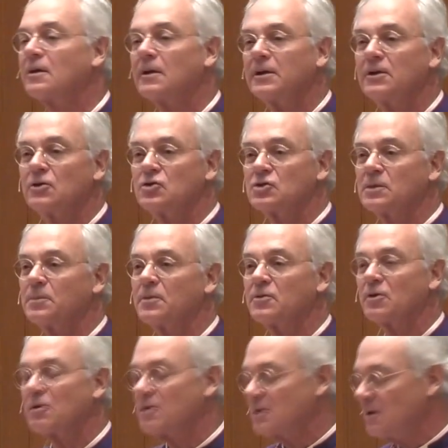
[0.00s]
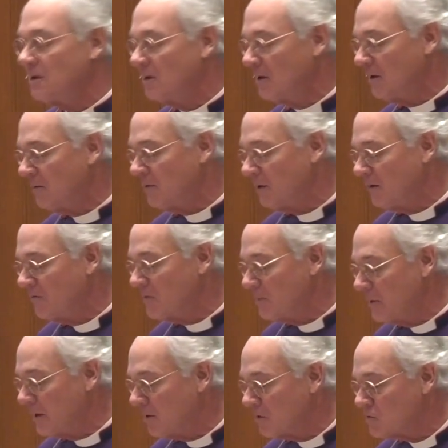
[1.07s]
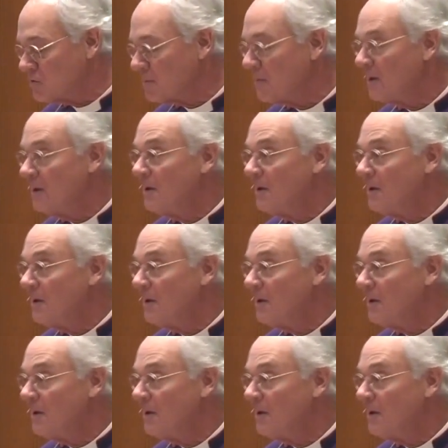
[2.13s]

leadership authority of the parish.